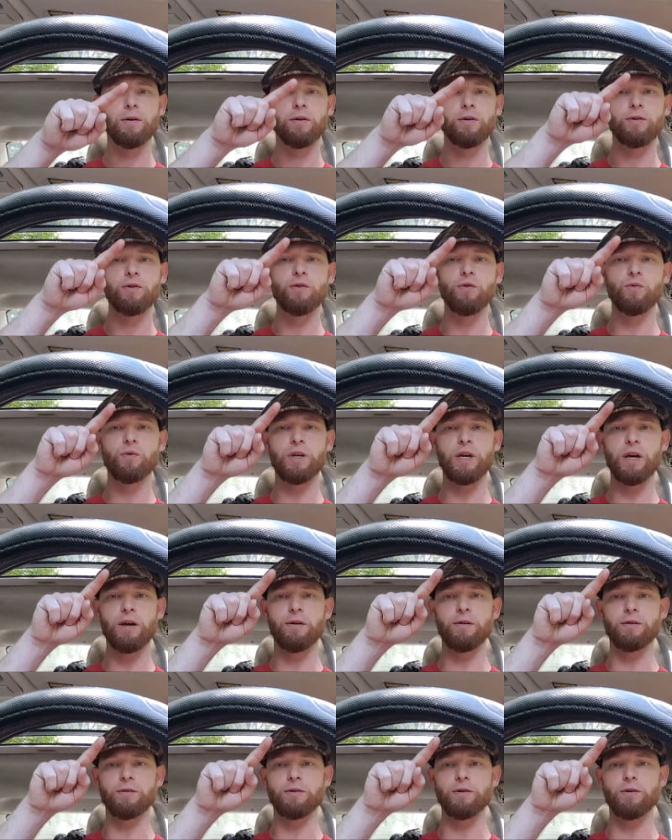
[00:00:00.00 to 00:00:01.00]
New
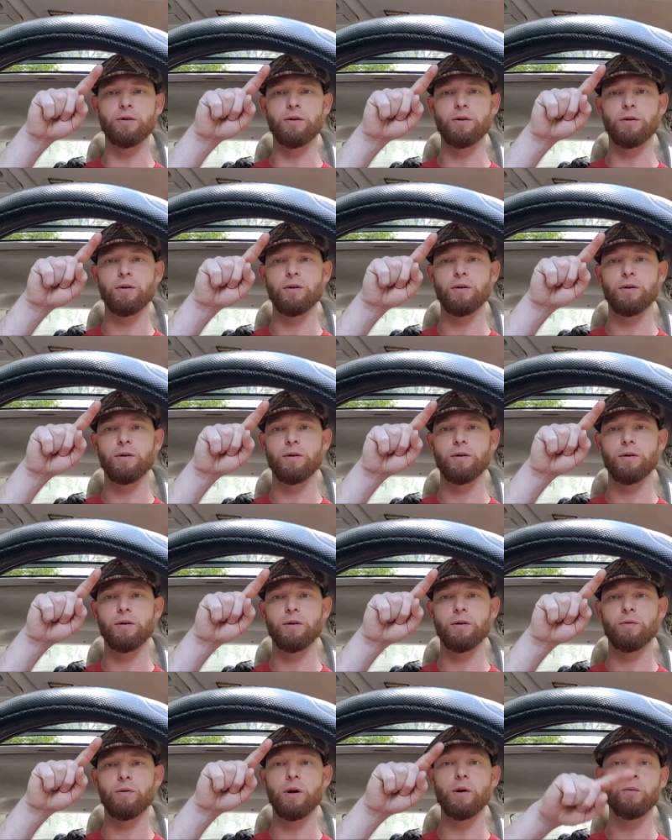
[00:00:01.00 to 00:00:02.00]
character.
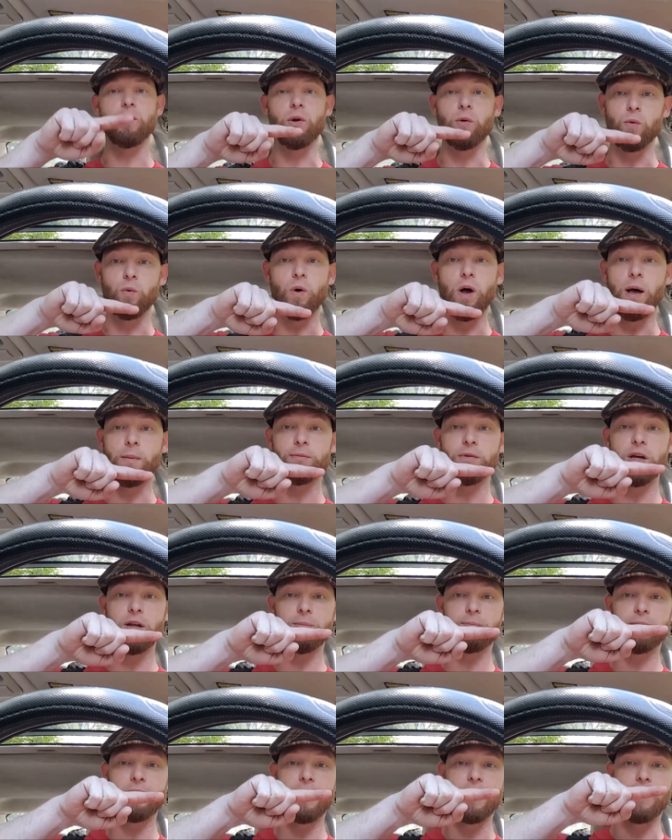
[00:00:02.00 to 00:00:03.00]
I'm going
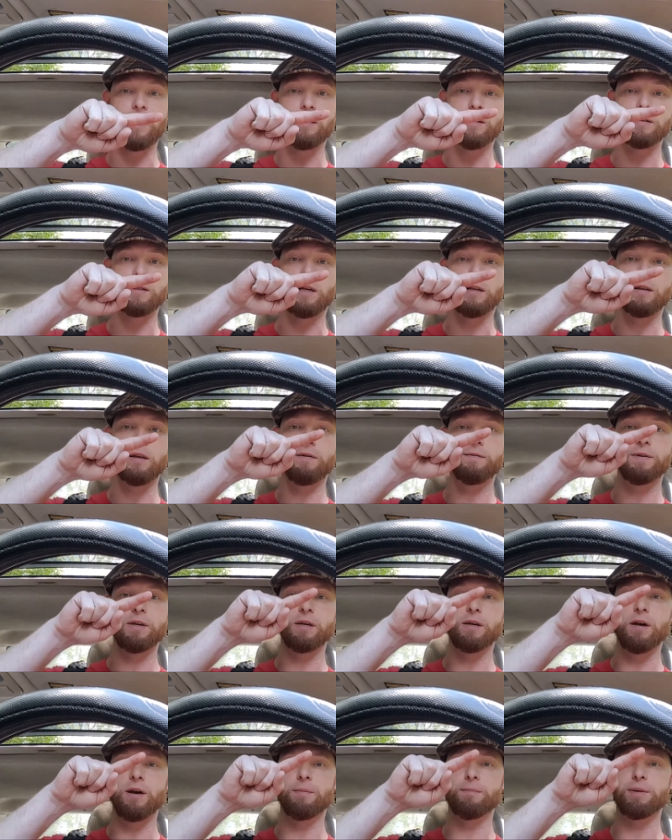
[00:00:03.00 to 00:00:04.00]
to play because I love the
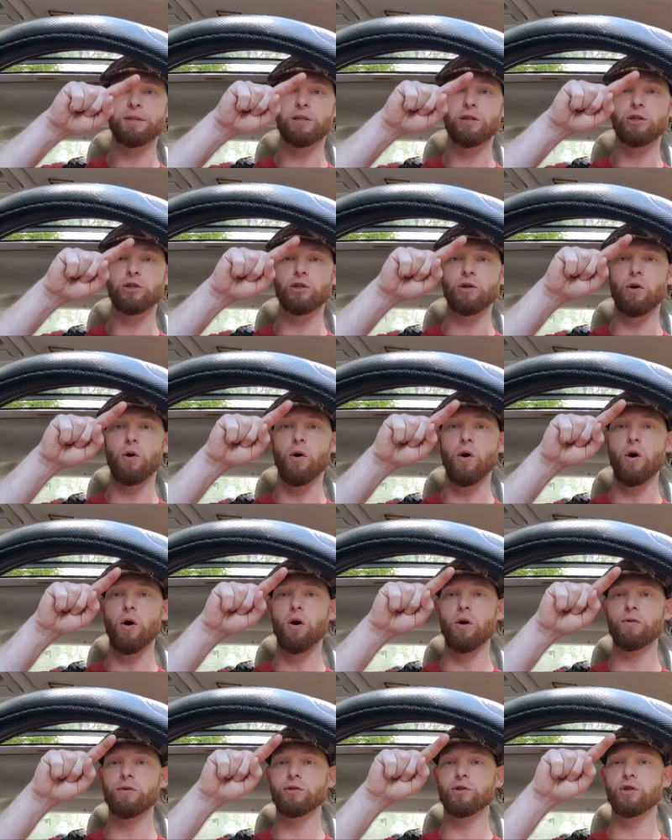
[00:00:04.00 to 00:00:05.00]
competition.
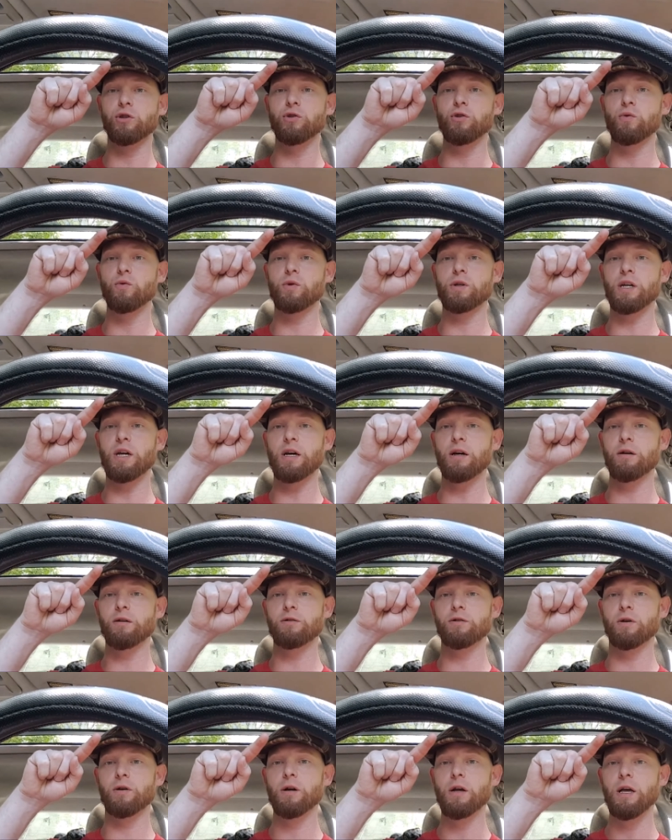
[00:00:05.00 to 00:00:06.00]
Oh, there's a new
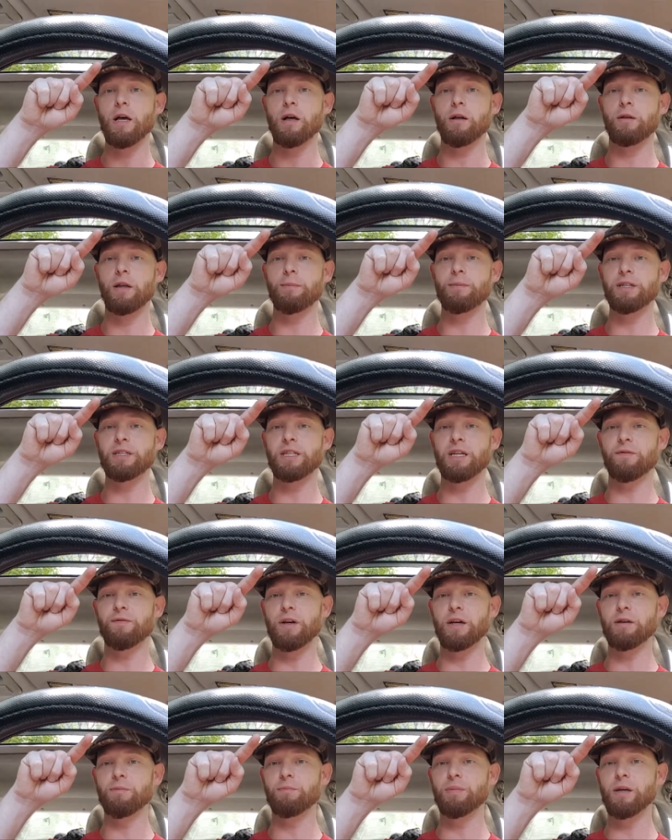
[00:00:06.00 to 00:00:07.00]
character. Let me see if
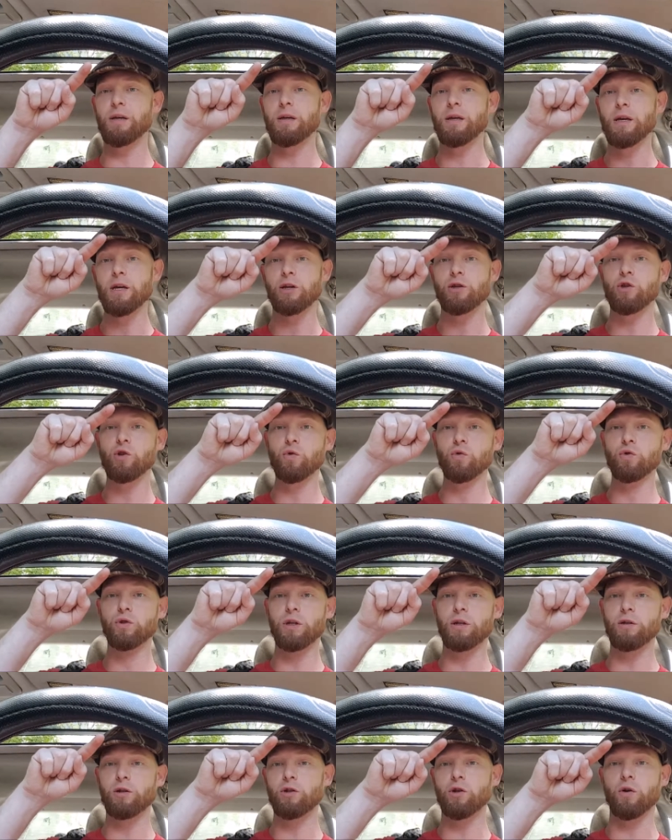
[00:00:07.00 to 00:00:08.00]
I can be
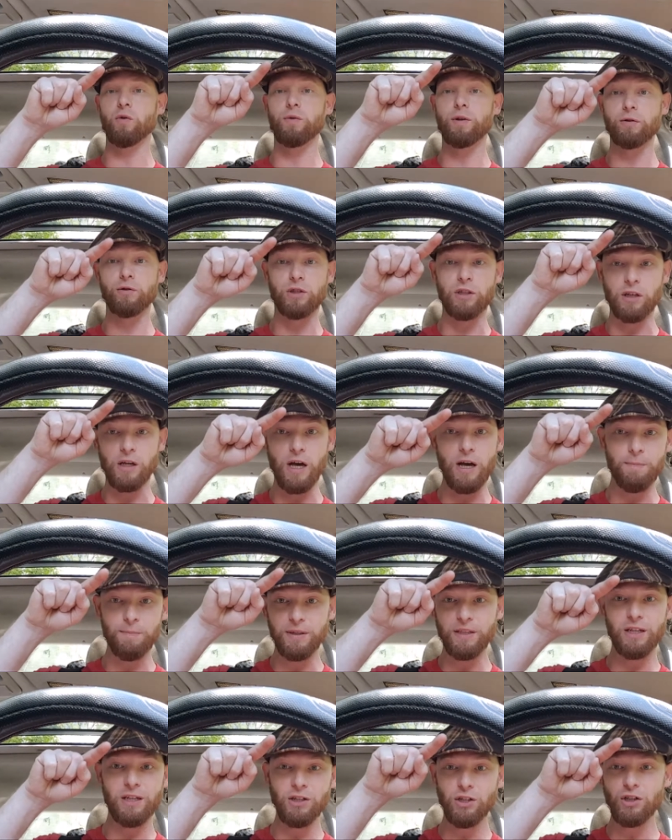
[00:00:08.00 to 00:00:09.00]
using, there's the
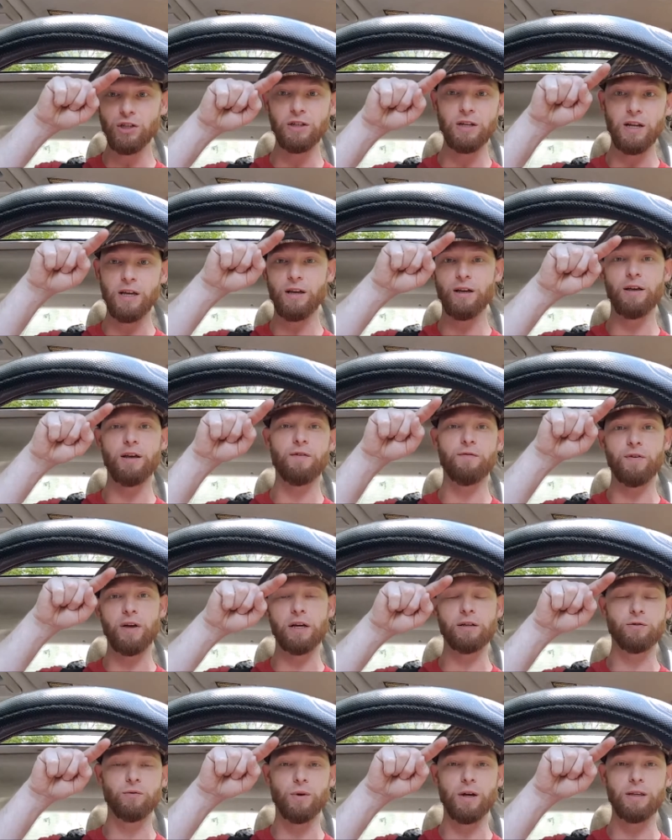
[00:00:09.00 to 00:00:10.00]
competition
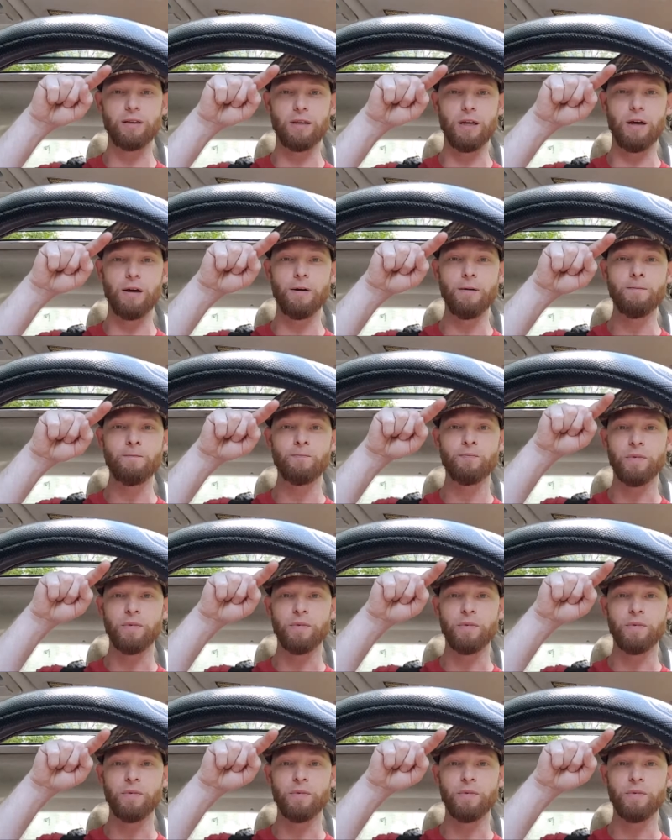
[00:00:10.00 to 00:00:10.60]
effect right there.